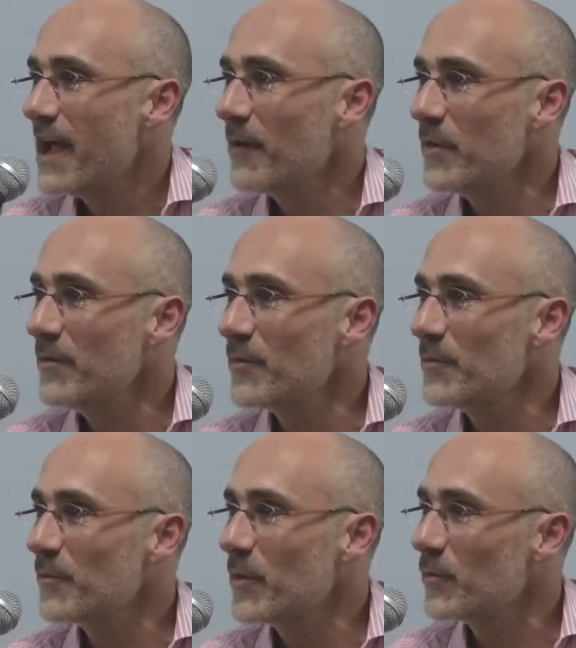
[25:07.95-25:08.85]
And
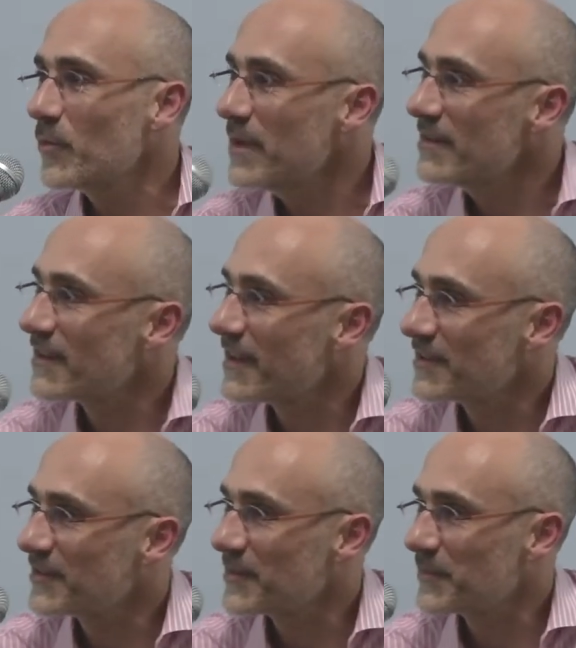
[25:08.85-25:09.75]
we
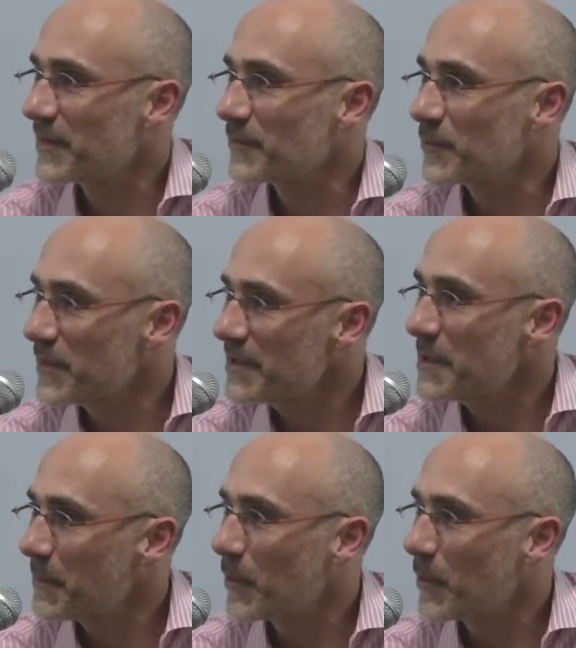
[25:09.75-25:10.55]
realized something really